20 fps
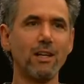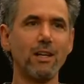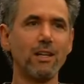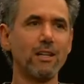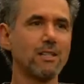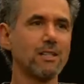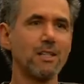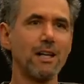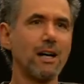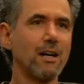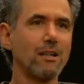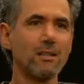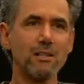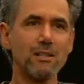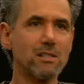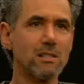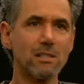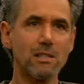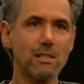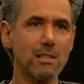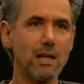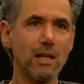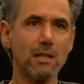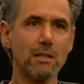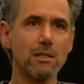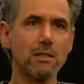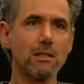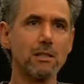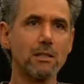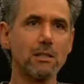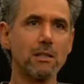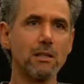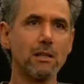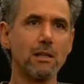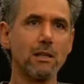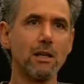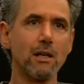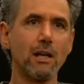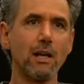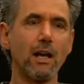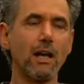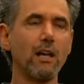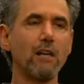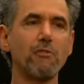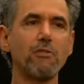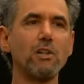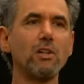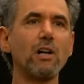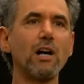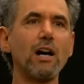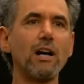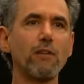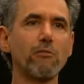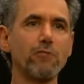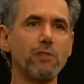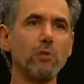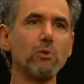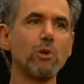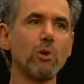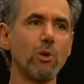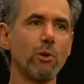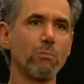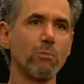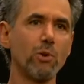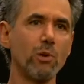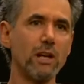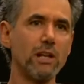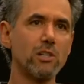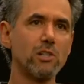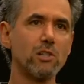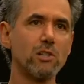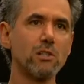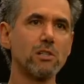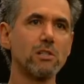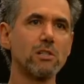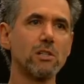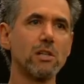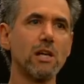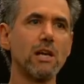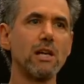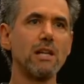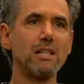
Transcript: It's dollars and cents. And if you let a few corporations